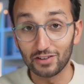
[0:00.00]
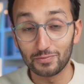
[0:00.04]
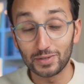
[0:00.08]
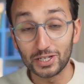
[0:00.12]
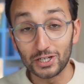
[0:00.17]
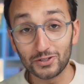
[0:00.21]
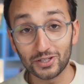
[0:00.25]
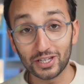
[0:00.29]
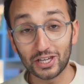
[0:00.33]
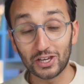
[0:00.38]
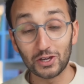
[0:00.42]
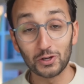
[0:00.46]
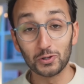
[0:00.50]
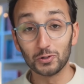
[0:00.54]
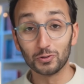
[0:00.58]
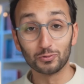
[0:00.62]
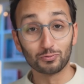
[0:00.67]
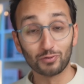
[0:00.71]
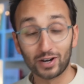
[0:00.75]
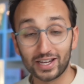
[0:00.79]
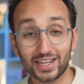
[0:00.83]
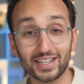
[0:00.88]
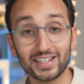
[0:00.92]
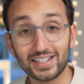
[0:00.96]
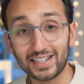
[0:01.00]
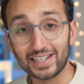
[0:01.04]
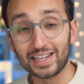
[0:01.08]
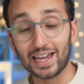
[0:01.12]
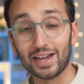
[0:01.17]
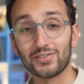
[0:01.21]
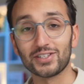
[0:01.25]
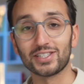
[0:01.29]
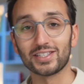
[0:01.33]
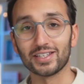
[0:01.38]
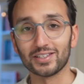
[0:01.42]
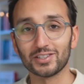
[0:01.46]
I've been using Huel regularly
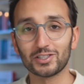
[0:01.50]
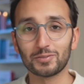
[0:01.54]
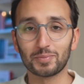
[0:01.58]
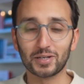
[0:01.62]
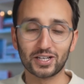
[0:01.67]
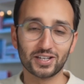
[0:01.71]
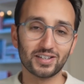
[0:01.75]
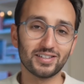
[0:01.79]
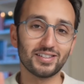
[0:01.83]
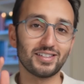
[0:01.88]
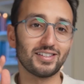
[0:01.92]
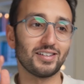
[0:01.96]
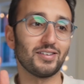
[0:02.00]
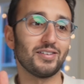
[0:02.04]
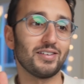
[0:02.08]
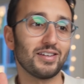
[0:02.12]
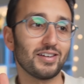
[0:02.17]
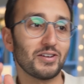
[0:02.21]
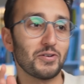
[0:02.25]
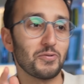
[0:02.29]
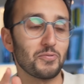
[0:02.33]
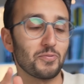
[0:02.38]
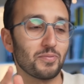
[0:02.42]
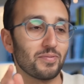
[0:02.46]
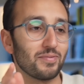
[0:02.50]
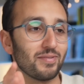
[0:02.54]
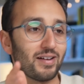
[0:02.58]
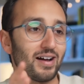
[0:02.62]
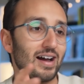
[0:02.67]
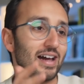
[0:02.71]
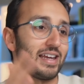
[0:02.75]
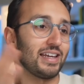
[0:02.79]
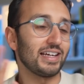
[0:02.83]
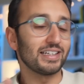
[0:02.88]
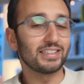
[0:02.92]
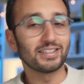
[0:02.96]
ever since because, you know,
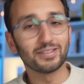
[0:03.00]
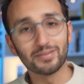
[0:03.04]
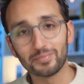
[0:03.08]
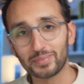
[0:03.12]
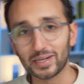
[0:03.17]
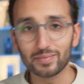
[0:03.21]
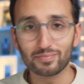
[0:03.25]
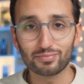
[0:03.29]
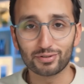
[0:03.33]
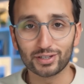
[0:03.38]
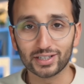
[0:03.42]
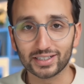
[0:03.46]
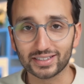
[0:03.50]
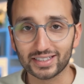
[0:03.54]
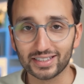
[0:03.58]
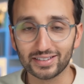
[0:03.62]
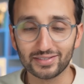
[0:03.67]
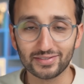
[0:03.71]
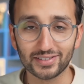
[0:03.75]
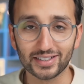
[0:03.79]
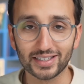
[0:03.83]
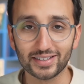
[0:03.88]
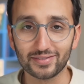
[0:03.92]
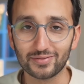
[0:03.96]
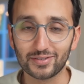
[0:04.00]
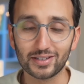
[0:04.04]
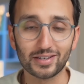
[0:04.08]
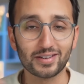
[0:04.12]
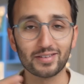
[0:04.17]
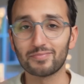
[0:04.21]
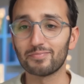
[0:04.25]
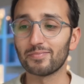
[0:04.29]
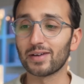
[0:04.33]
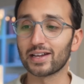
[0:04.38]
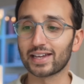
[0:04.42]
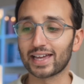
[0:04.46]
I like to be productive. I, you know,
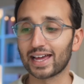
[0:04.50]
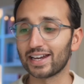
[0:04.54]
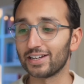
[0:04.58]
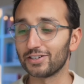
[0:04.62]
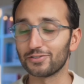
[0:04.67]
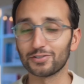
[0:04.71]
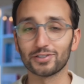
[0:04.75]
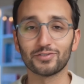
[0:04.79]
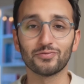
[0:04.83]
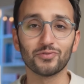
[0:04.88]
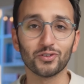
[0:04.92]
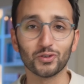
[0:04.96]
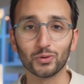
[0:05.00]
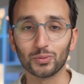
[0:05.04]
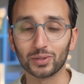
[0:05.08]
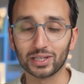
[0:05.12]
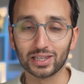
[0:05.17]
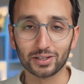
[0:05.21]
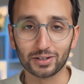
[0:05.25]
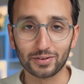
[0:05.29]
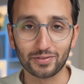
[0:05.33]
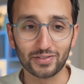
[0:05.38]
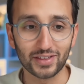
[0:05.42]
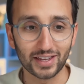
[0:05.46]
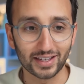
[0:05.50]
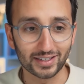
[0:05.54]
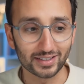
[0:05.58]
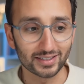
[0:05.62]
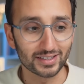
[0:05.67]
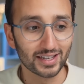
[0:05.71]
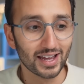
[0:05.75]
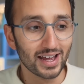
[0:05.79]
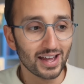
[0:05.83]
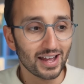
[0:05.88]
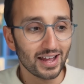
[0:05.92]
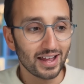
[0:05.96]
my calendar is full with a lot of things.
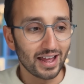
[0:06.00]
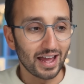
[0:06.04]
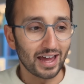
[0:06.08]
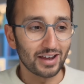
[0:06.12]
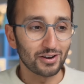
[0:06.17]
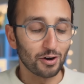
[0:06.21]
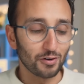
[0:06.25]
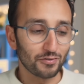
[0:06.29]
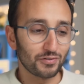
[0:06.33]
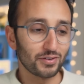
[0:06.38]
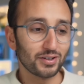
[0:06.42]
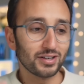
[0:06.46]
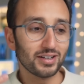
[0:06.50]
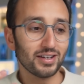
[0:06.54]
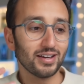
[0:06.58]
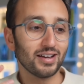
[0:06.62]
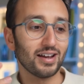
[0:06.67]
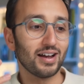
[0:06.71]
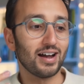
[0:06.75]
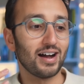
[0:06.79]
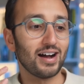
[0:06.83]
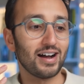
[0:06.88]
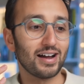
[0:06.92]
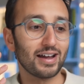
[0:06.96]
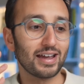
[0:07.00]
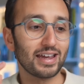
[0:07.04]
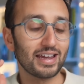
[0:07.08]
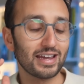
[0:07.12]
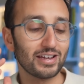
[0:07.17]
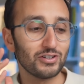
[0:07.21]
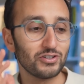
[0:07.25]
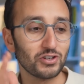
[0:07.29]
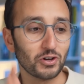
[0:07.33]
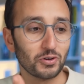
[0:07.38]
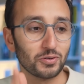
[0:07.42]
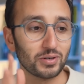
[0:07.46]
And often
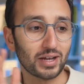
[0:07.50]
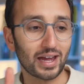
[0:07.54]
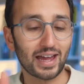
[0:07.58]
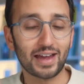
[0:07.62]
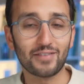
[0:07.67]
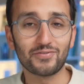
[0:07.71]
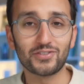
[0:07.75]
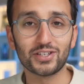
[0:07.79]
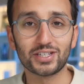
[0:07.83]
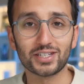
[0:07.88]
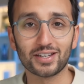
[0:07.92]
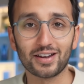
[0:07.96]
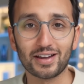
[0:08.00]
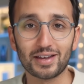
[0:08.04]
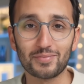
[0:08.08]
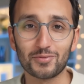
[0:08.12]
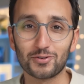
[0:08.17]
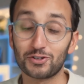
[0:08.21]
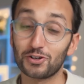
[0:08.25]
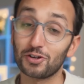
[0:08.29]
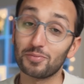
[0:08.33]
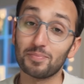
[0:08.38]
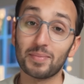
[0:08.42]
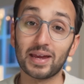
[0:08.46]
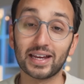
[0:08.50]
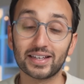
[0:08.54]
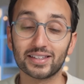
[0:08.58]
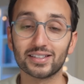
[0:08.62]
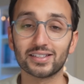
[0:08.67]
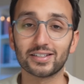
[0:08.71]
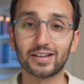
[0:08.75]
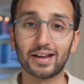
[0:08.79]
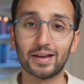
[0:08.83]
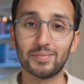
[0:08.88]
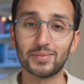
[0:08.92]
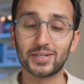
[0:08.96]
I don't have the time or don't make the
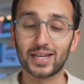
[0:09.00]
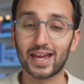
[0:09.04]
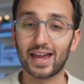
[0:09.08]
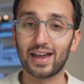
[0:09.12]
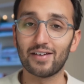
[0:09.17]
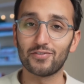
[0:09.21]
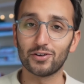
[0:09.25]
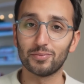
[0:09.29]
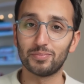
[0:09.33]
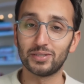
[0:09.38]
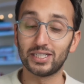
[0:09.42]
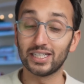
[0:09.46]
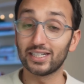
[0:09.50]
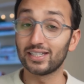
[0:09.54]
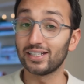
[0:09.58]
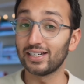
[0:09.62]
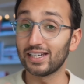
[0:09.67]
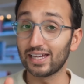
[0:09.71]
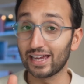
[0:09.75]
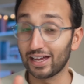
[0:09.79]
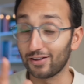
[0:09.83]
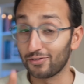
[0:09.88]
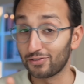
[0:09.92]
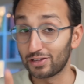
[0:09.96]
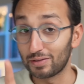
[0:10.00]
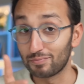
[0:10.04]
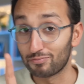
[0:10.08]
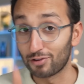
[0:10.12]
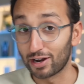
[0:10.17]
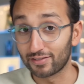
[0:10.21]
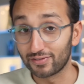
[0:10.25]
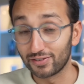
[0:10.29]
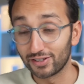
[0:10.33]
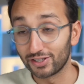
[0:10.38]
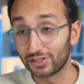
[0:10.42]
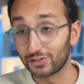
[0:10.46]
time to have a particularly healthy
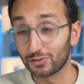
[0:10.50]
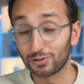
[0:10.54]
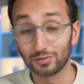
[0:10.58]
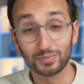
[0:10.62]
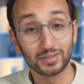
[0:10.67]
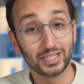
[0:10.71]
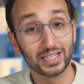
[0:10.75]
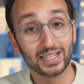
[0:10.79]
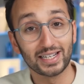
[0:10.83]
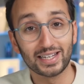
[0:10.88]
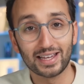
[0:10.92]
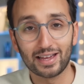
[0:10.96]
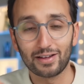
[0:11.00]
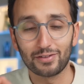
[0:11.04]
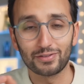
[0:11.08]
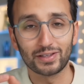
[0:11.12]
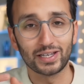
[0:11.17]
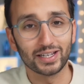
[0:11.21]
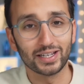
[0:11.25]
breakfast or a particularly healthy